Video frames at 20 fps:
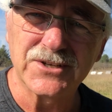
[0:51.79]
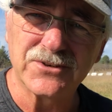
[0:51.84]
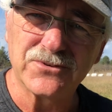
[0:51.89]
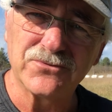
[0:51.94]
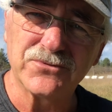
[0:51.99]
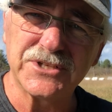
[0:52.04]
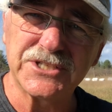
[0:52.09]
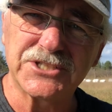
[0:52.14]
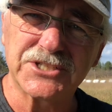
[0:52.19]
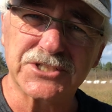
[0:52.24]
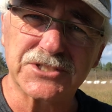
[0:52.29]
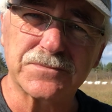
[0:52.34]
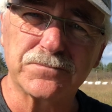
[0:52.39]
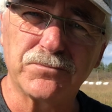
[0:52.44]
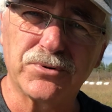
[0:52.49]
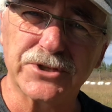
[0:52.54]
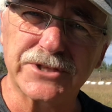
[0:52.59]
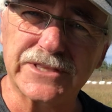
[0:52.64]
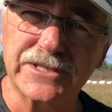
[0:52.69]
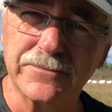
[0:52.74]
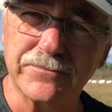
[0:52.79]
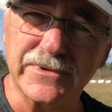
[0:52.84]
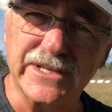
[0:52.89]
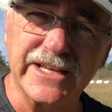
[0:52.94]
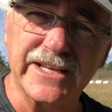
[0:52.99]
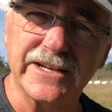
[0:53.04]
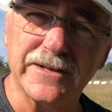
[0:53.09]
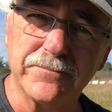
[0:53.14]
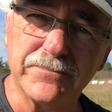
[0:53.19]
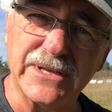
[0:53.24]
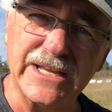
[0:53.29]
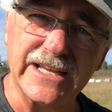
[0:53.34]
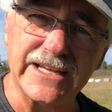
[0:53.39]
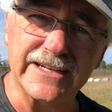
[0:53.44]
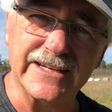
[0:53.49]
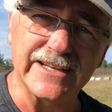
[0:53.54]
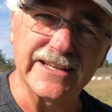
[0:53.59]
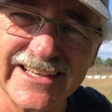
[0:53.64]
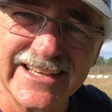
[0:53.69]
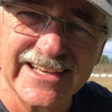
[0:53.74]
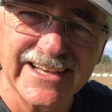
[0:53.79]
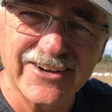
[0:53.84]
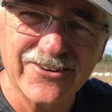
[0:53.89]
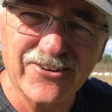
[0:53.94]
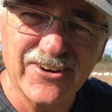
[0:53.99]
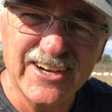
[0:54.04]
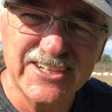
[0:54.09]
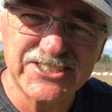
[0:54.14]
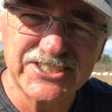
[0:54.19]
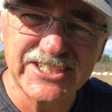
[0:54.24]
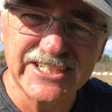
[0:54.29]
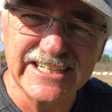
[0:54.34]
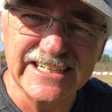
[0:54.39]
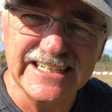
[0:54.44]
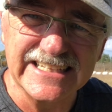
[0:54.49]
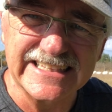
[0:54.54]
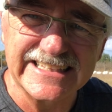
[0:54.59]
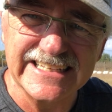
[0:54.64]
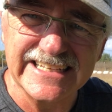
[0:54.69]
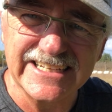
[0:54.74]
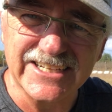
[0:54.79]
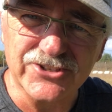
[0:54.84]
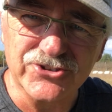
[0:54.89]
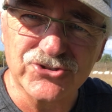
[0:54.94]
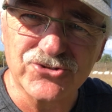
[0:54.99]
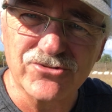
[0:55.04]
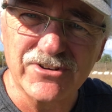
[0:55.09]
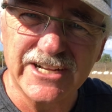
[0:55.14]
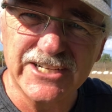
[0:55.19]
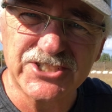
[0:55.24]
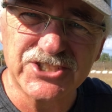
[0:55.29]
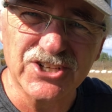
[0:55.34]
we just put them in a bed. We're actually gonna dig a trench